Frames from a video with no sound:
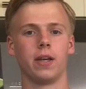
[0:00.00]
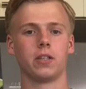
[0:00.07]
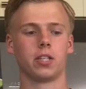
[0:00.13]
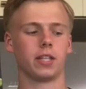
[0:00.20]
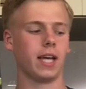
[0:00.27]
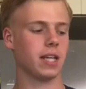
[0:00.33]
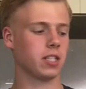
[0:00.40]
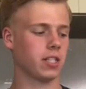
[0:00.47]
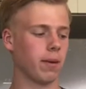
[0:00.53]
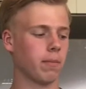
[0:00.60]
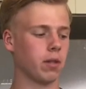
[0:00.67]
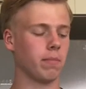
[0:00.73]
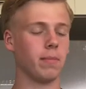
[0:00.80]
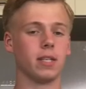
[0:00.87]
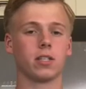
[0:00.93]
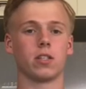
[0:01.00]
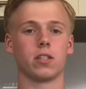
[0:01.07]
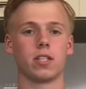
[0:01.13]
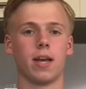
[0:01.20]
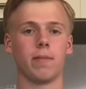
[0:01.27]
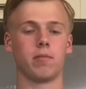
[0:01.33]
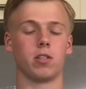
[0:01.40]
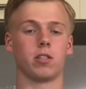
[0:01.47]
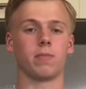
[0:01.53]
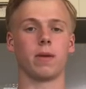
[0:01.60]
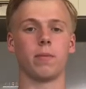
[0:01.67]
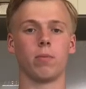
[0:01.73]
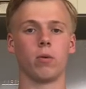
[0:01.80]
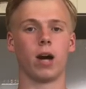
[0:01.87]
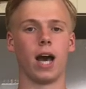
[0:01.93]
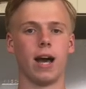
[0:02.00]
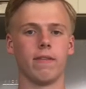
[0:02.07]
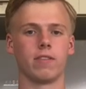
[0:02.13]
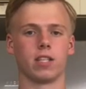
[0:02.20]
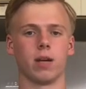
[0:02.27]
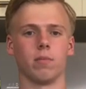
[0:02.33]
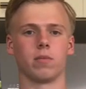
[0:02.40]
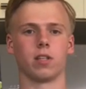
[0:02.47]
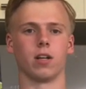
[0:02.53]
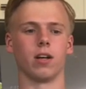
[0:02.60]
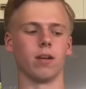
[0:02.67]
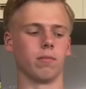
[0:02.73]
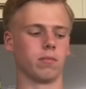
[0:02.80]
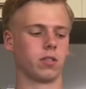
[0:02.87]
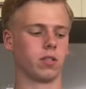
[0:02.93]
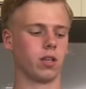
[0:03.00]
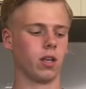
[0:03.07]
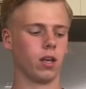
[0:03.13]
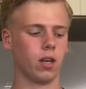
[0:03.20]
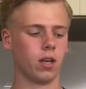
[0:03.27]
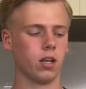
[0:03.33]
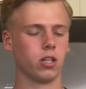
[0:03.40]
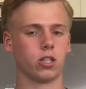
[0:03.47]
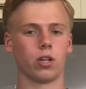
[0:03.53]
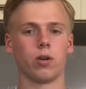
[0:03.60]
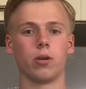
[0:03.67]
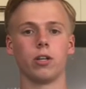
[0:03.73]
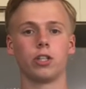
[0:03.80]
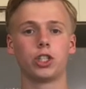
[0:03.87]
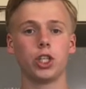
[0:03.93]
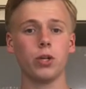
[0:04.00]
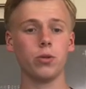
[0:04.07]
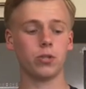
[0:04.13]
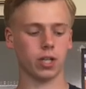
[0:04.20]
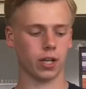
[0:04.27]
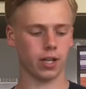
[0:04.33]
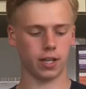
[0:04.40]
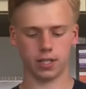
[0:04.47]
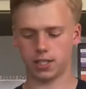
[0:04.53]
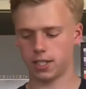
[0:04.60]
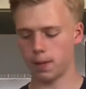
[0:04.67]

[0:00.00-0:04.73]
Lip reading: So that's some of the misconceptions people have sometimes. So a juicer is